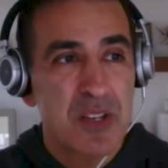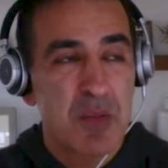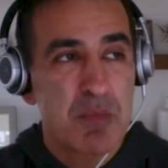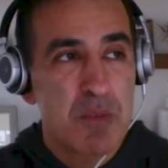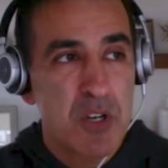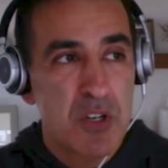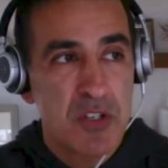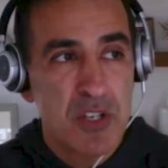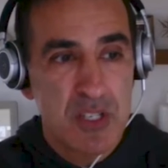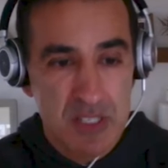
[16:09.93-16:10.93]

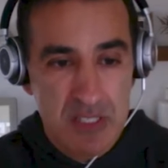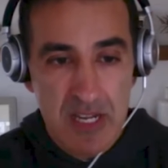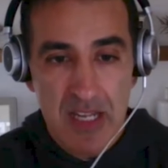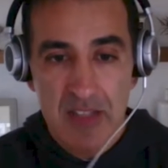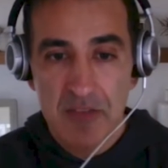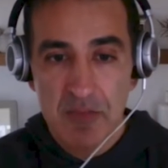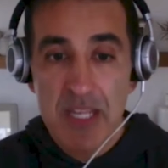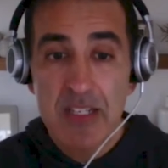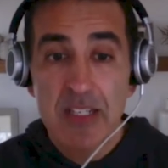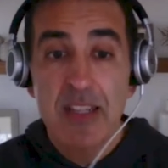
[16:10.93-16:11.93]
emerged a style of
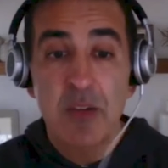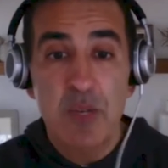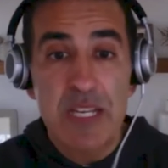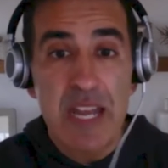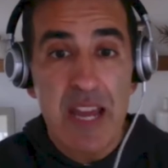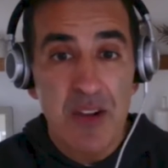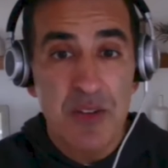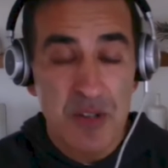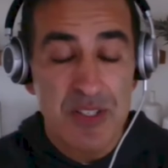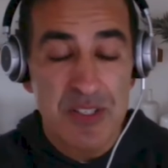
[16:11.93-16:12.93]
painting that we now
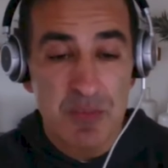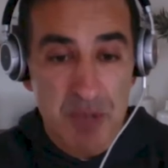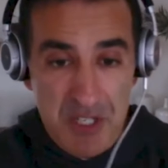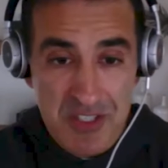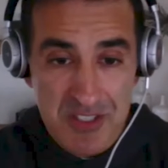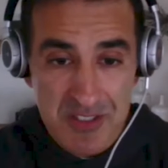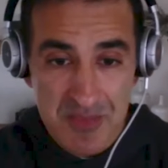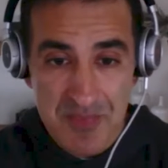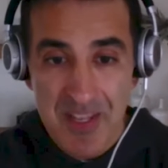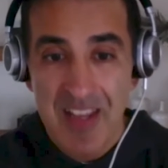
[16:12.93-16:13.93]
know as Impressionism.